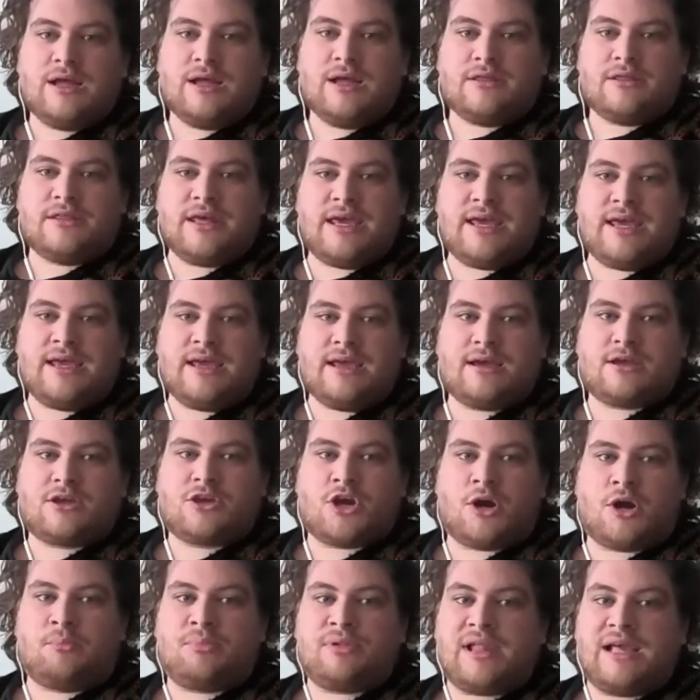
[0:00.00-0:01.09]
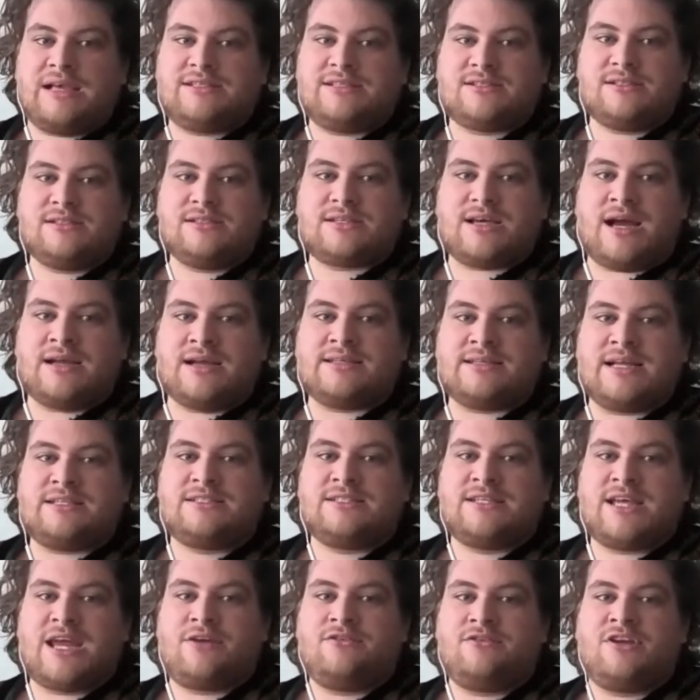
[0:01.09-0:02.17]
the complacent
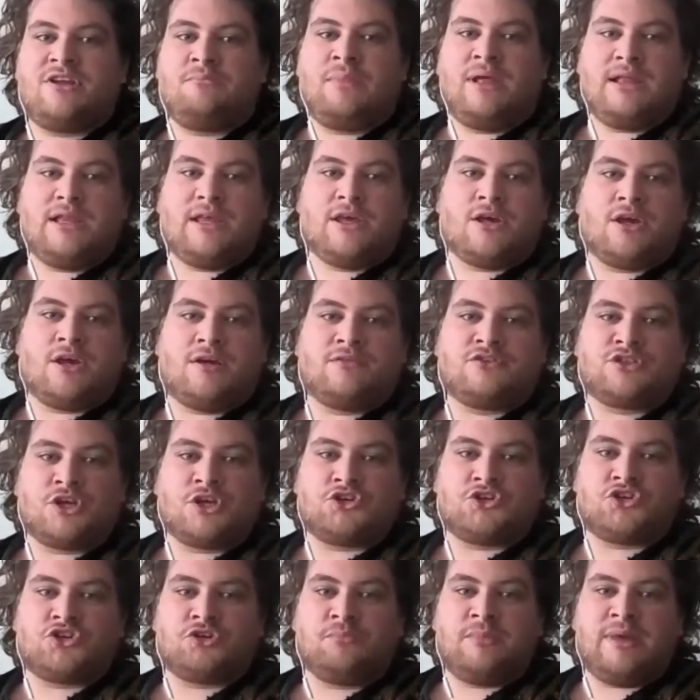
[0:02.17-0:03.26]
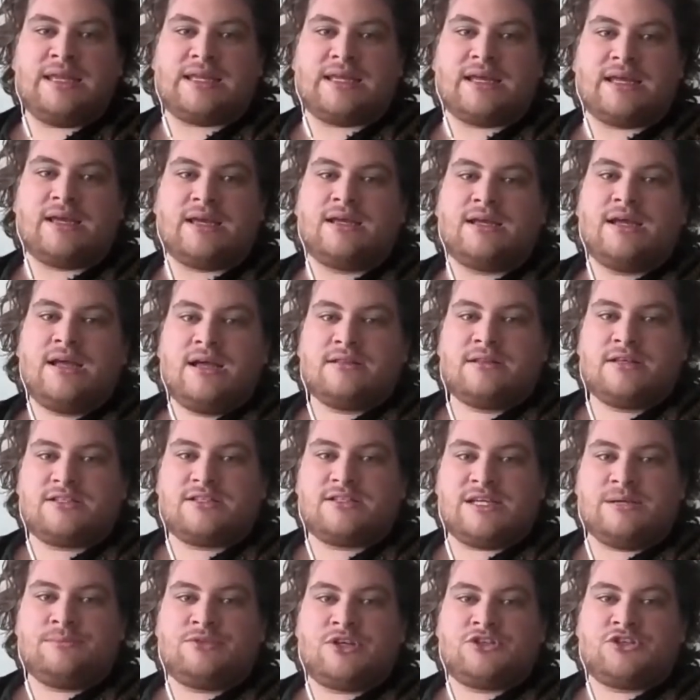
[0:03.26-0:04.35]
identitarian milieu of social media that
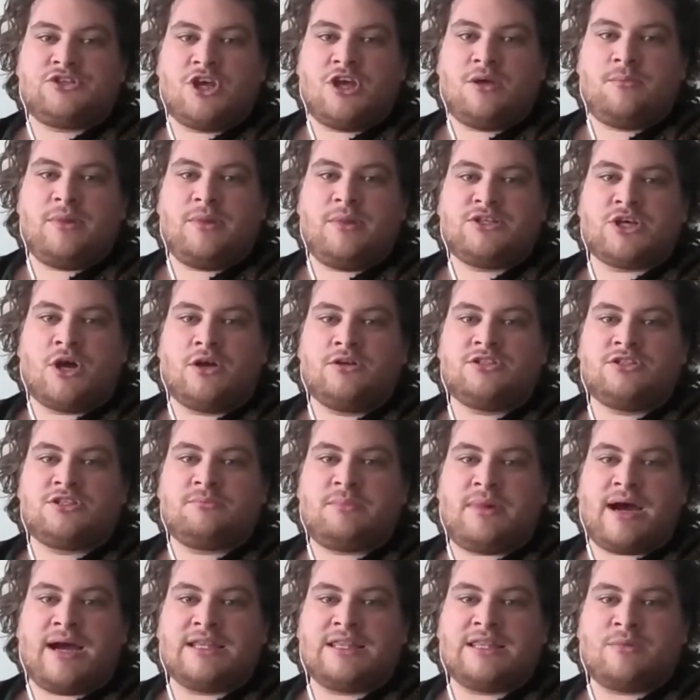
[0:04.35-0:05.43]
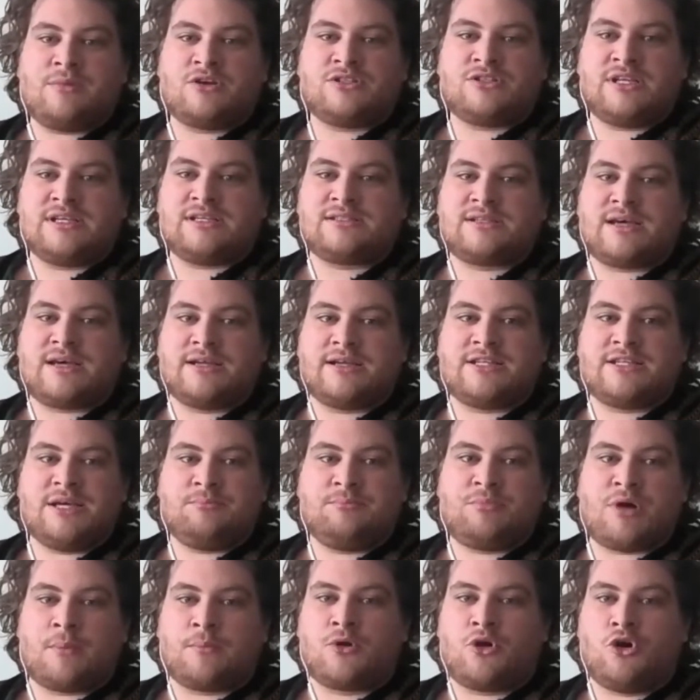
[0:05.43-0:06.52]
seemed determined to undermine the most exciting
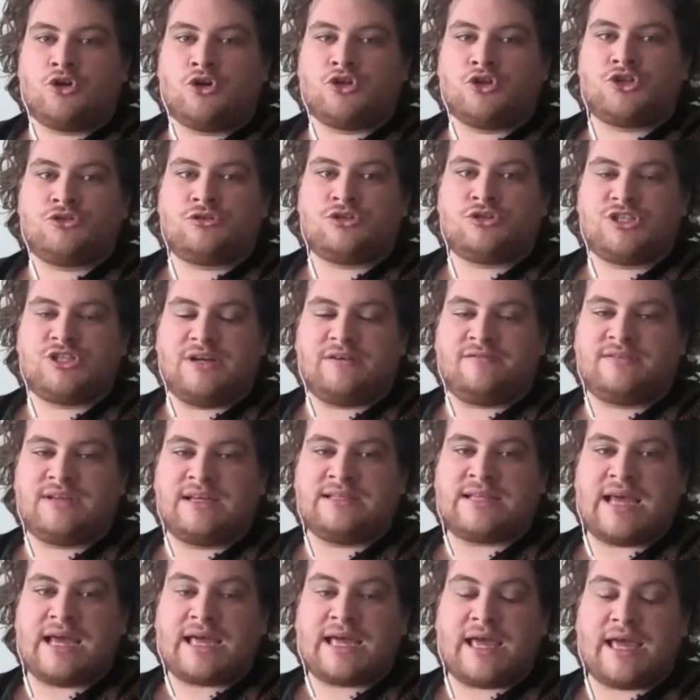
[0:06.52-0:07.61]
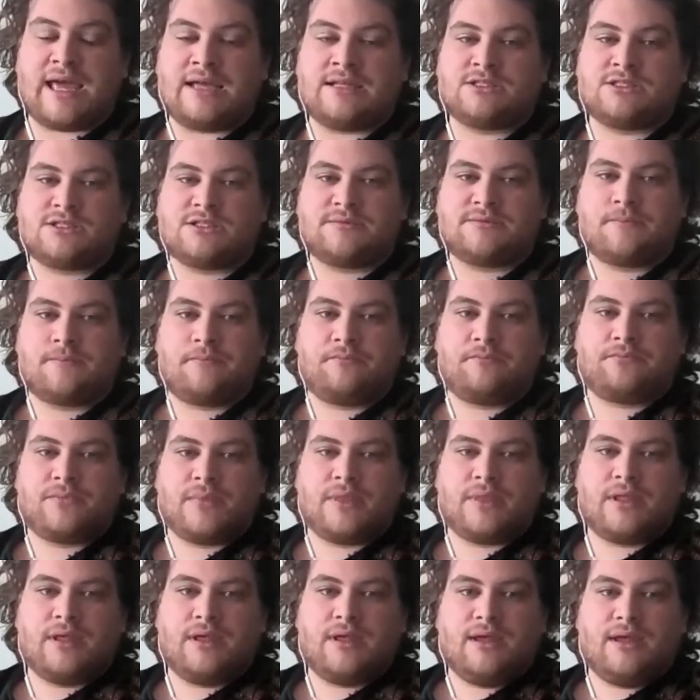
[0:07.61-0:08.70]
pop cultural shift in decades.
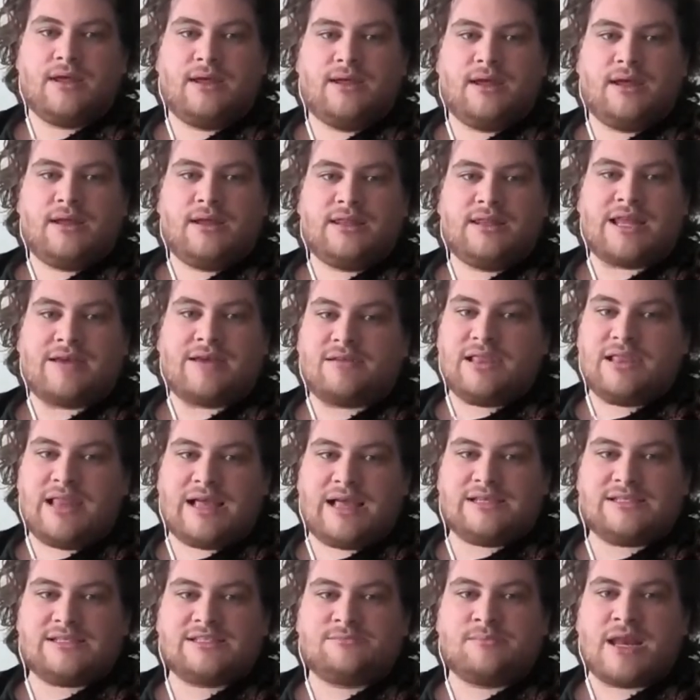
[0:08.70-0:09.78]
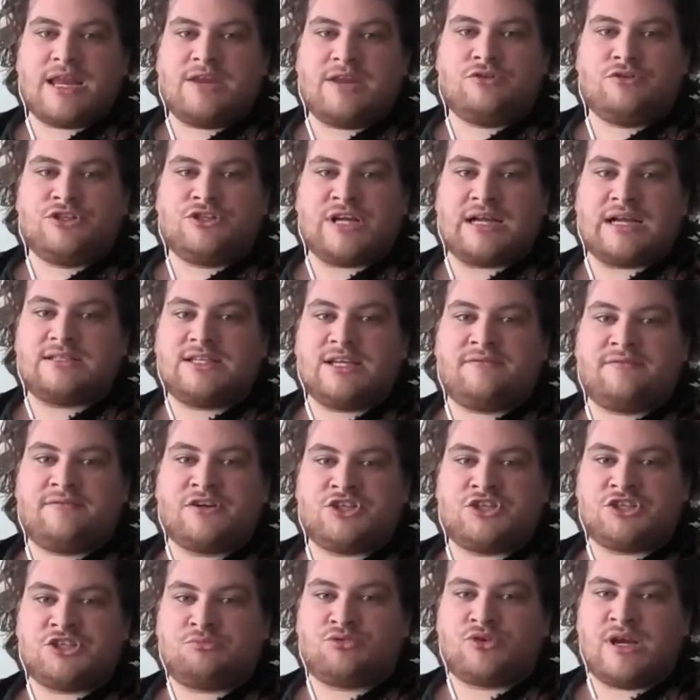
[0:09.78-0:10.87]
Nevertheless, many rejected
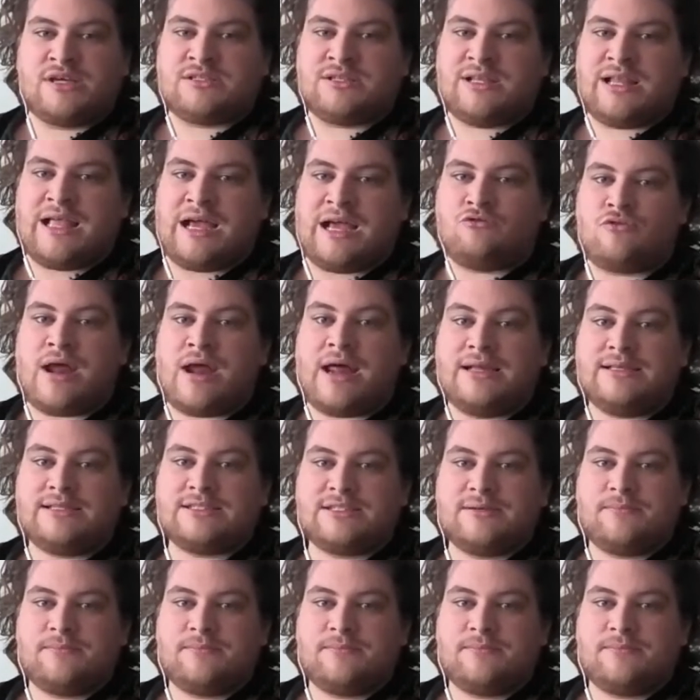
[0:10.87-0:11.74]
Fisher's appraisal outright,